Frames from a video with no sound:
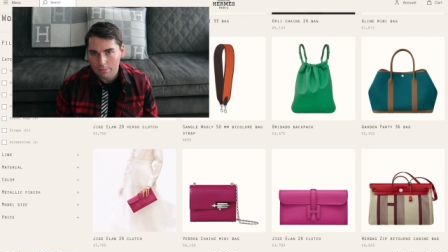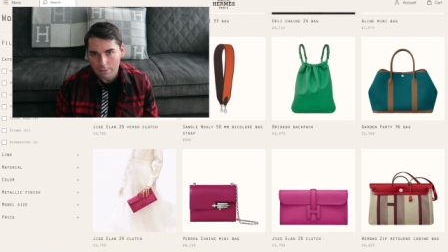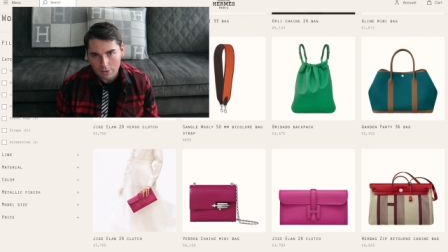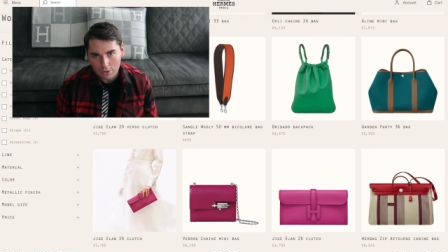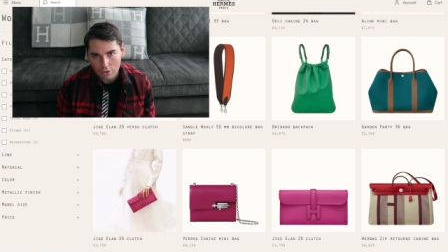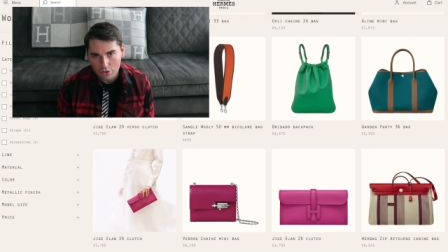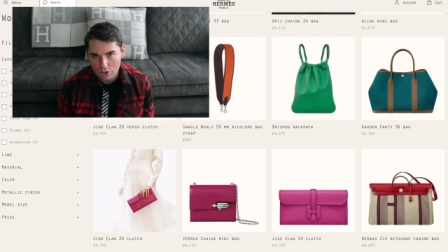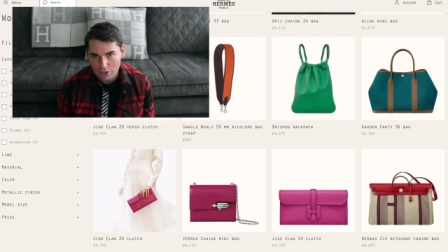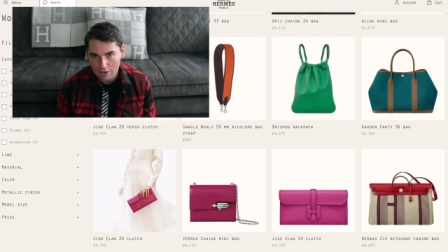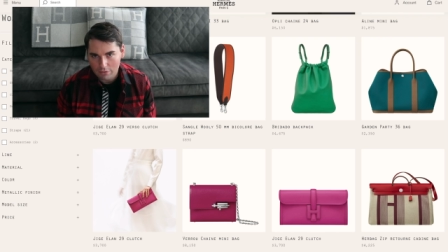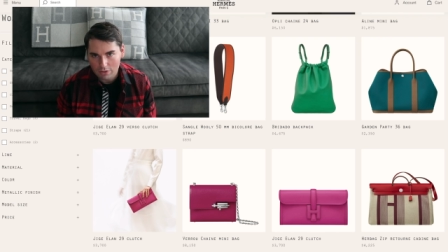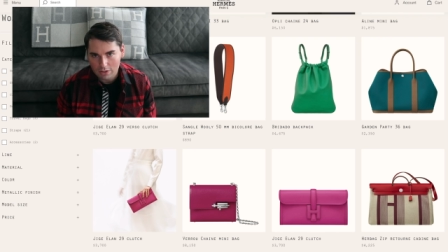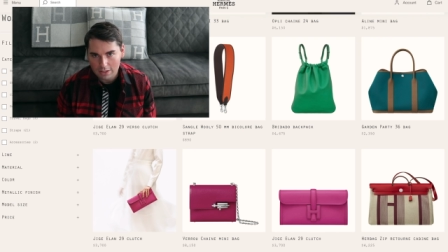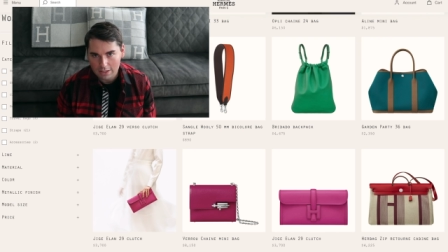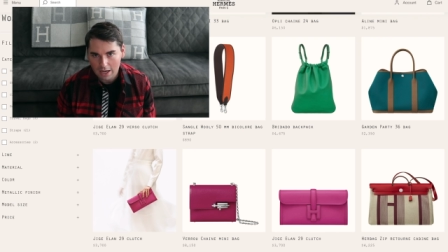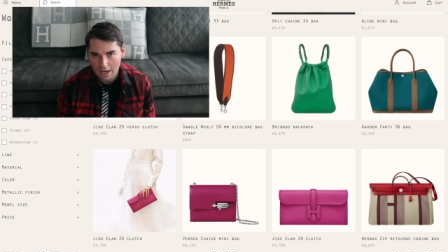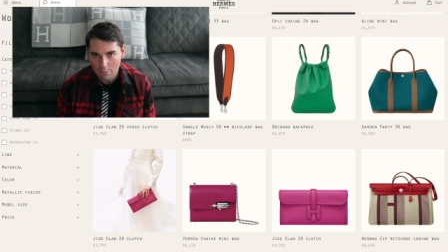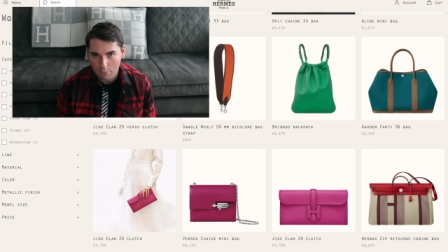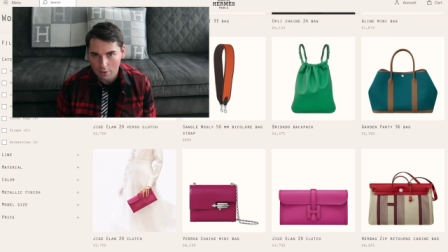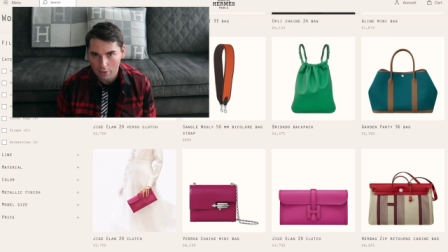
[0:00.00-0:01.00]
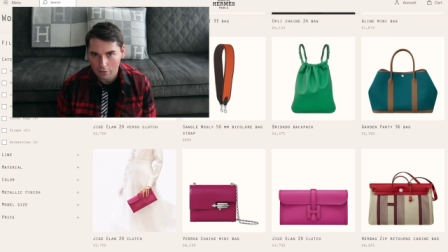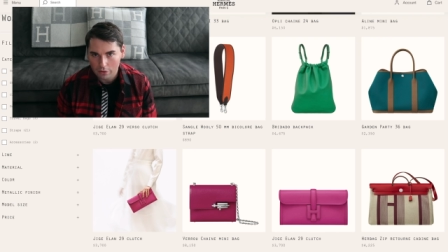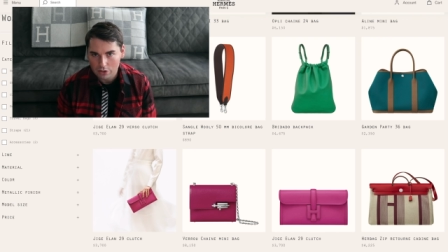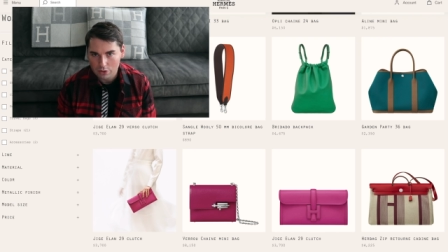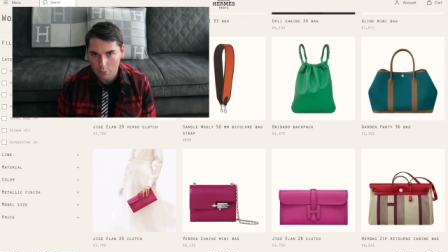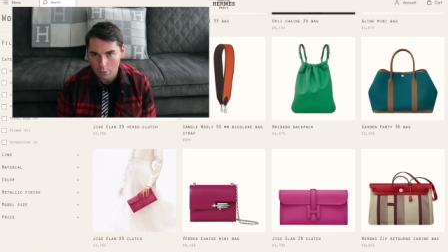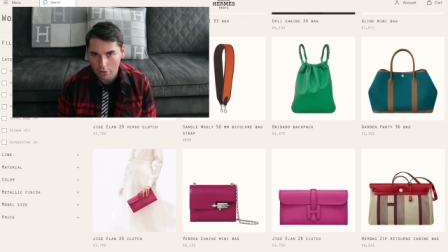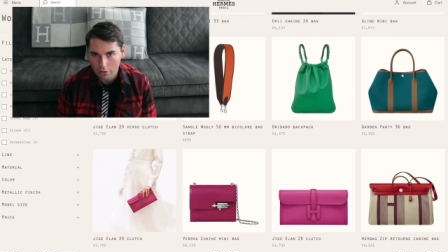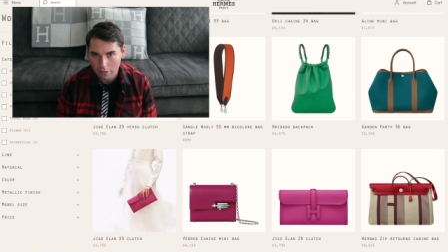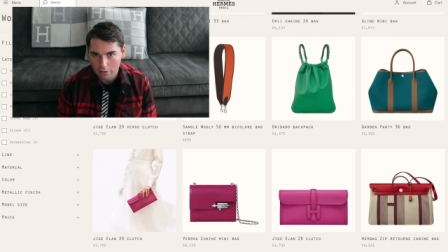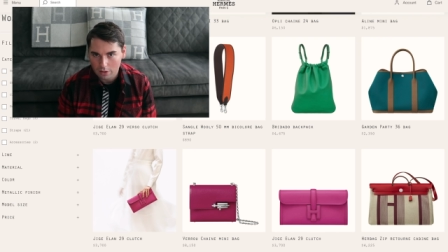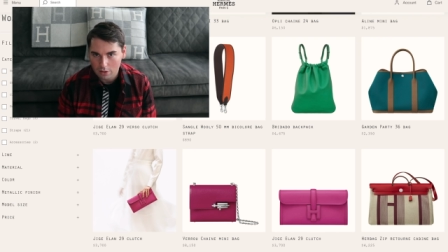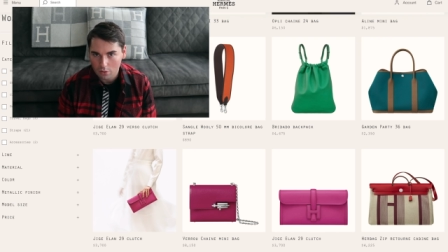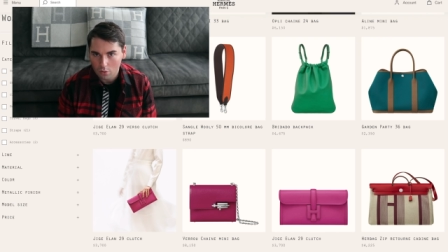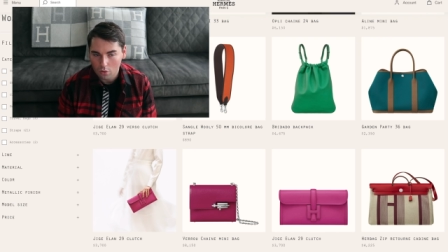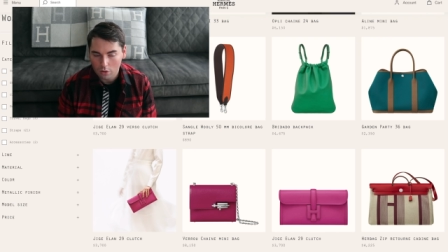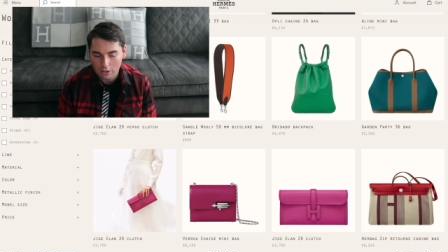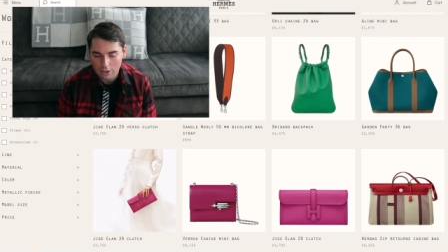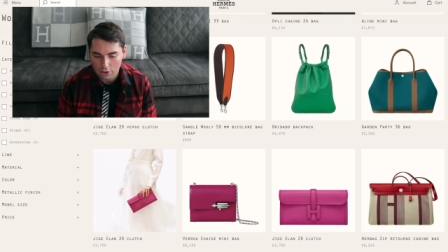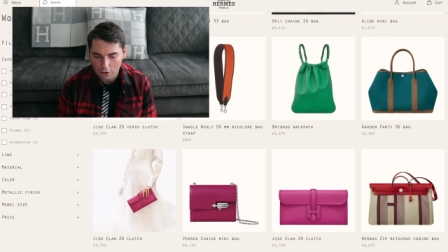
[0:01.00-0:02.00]
You just have to decide whether it's worth
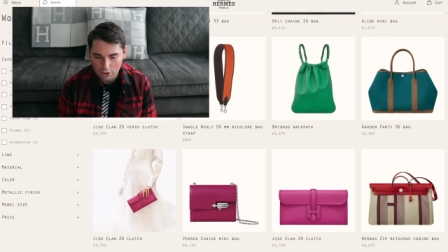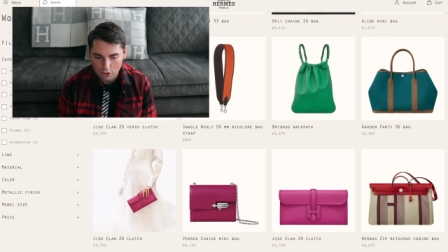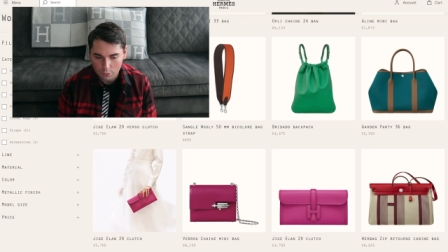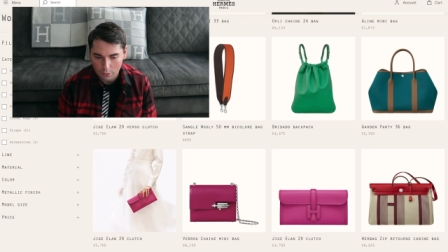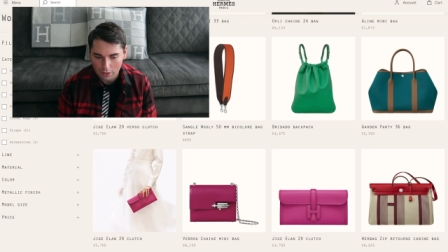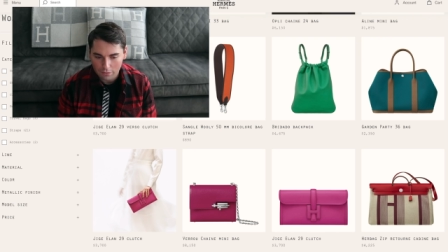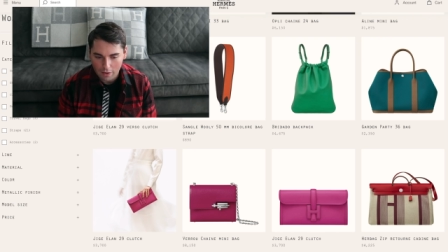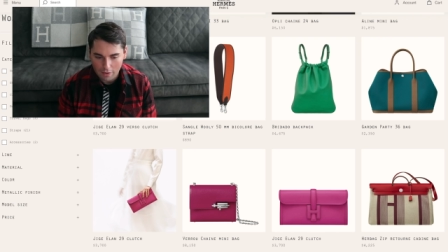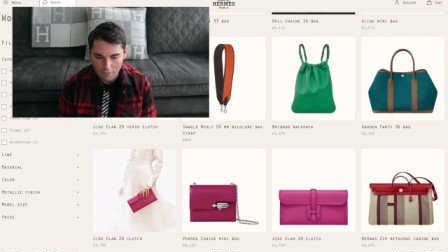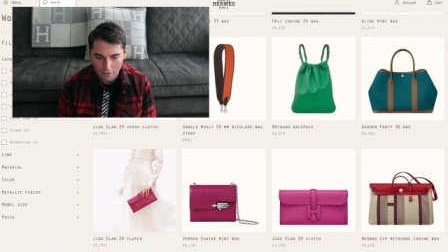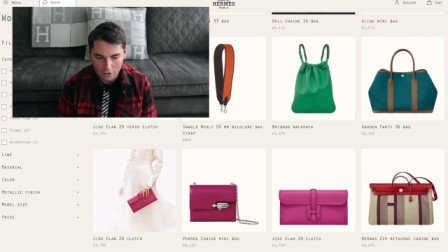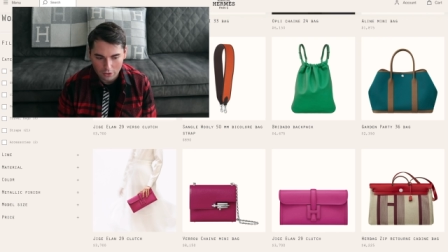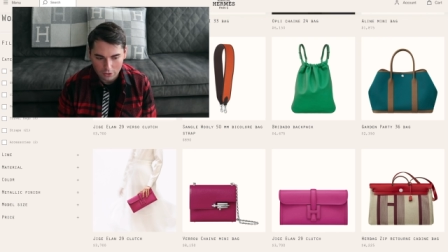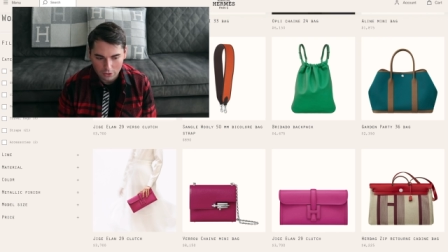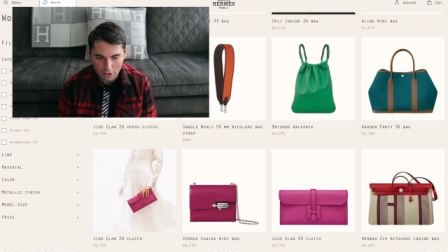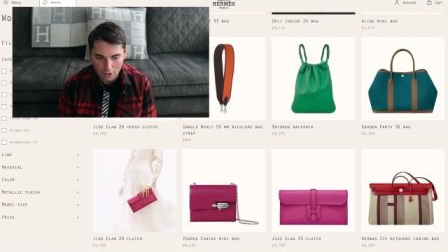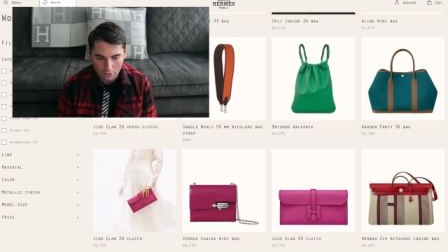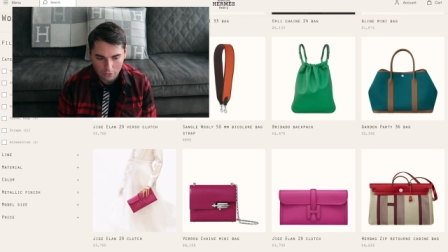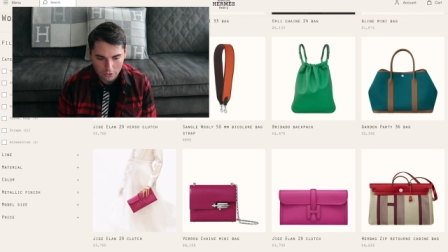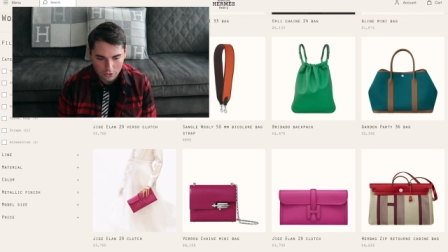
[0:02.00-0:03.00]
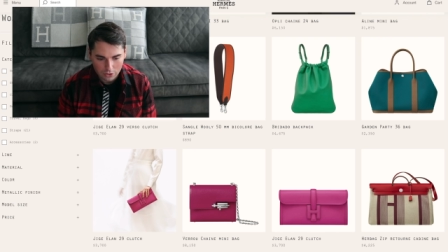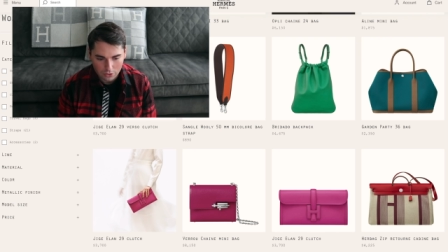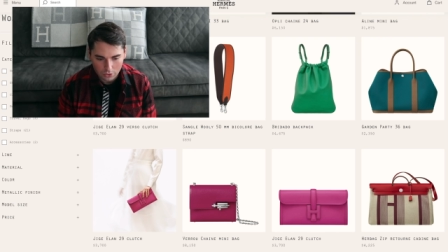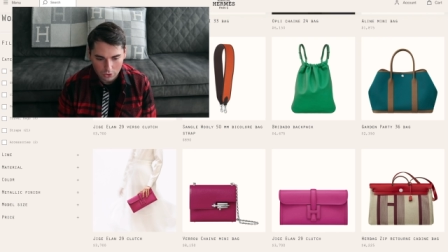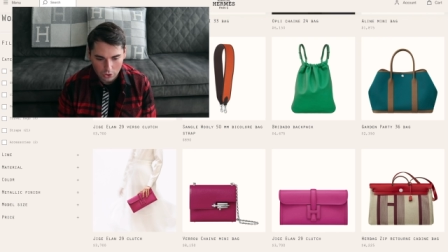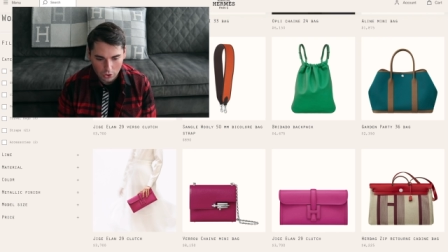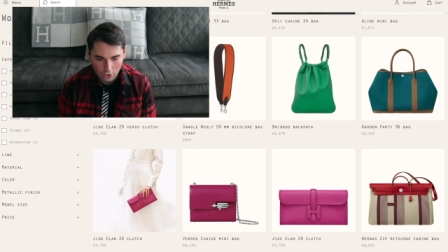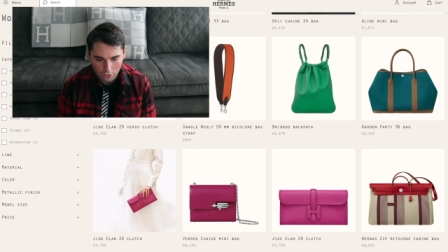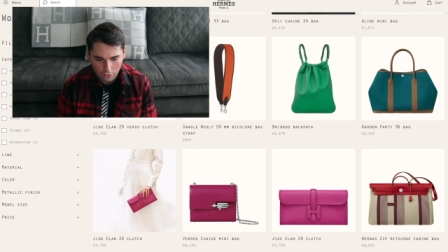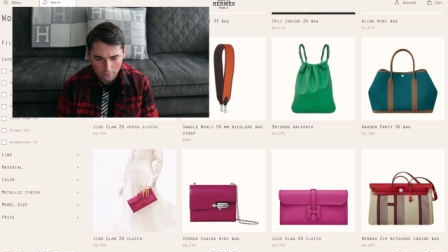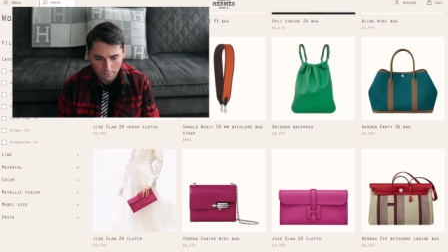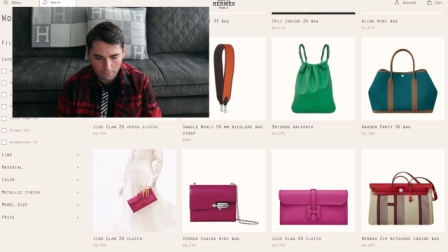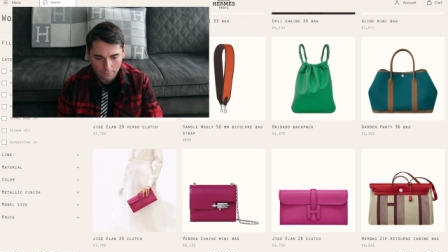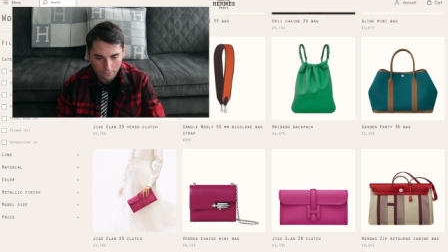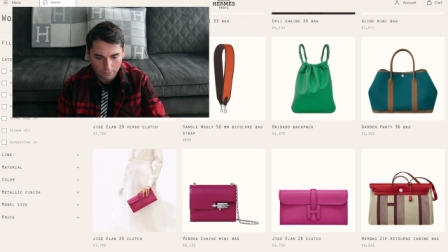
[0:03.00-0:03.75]
nearly $2,500 to you.